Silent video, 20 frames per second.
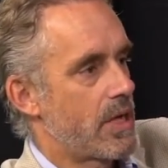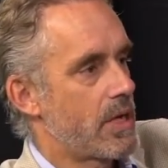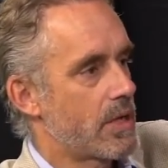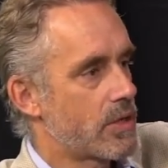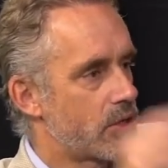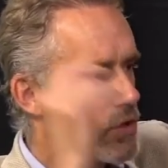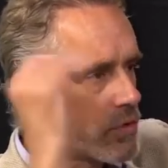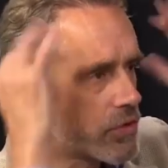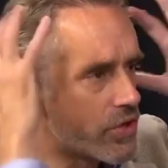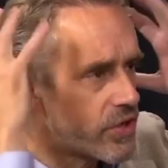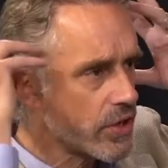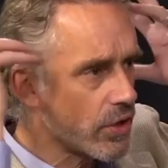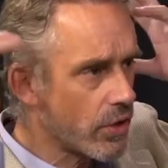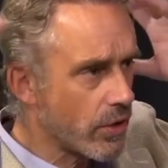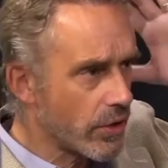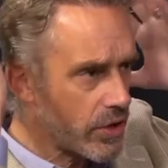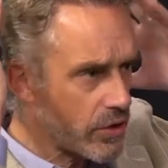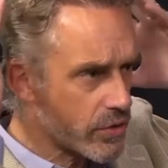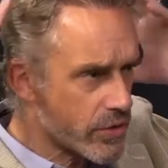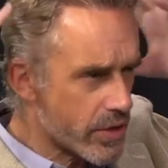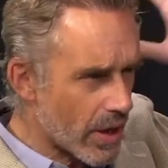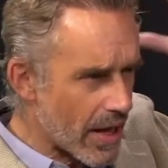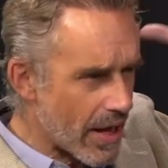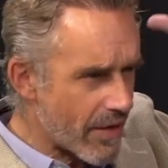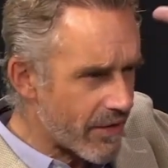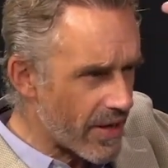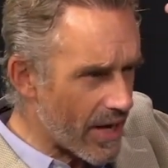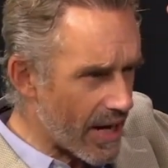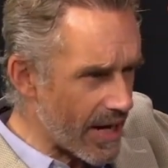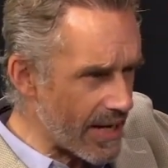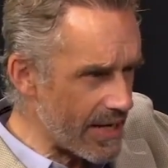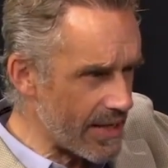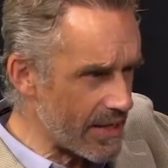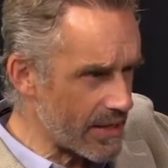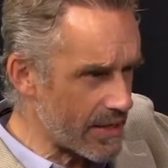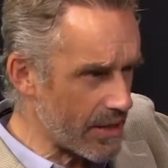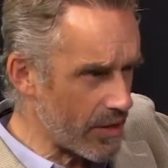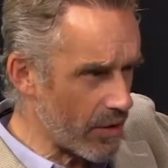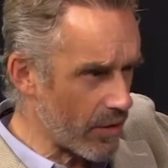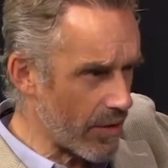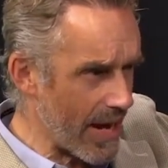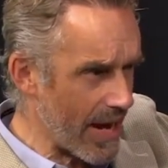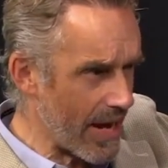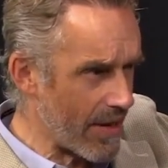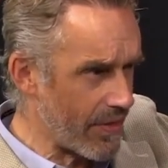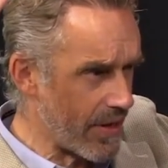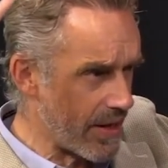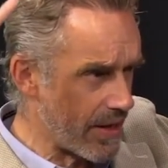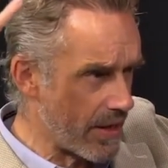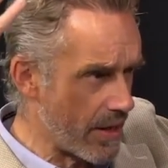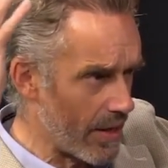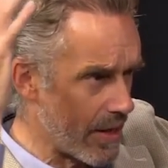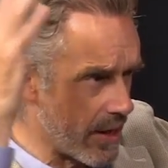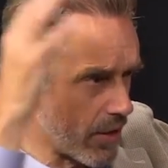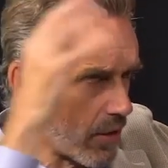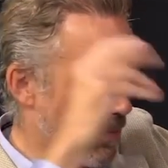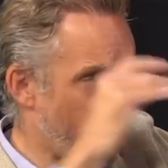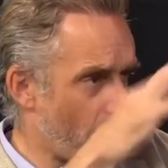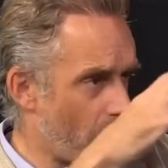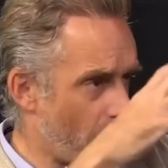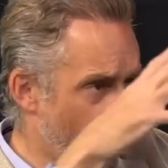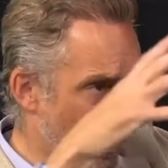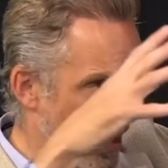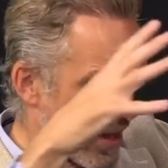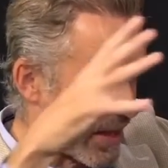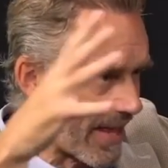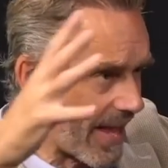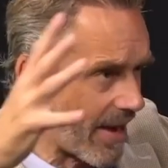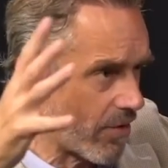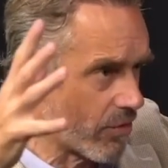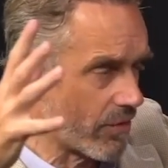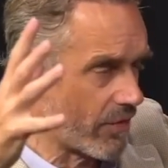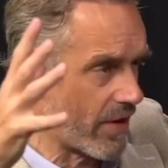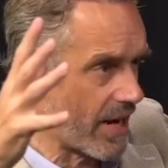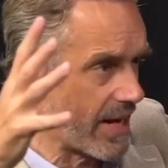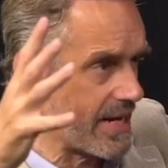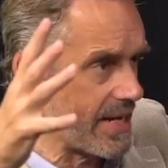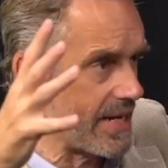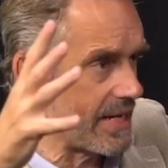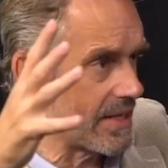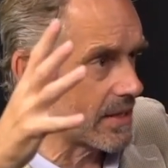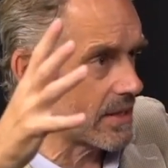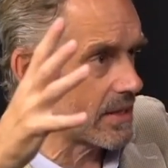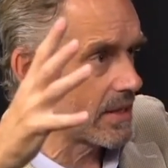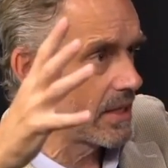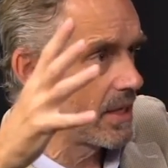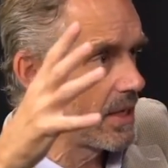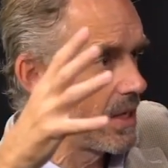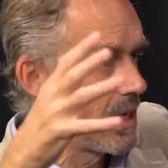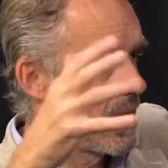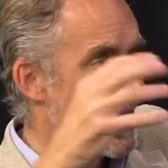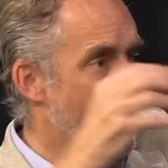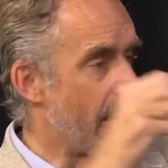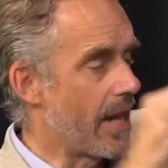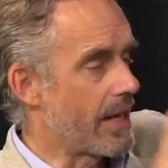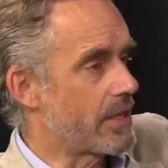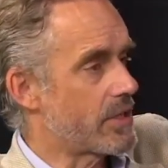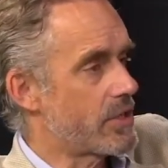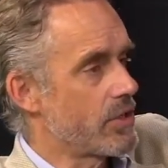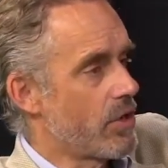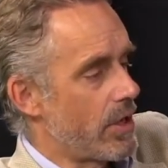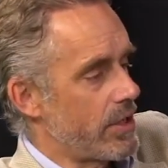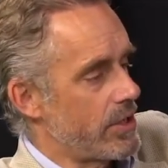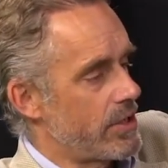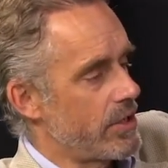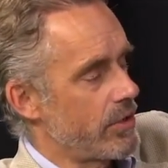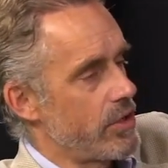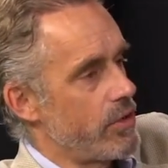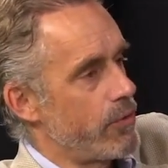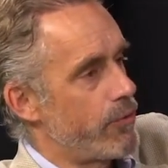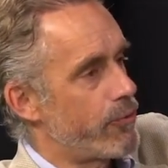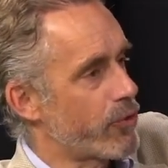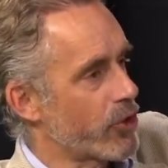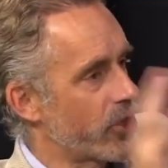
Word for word: because you're still you still have the ideas in your head that that are part of the cloud of ideas and it's not until you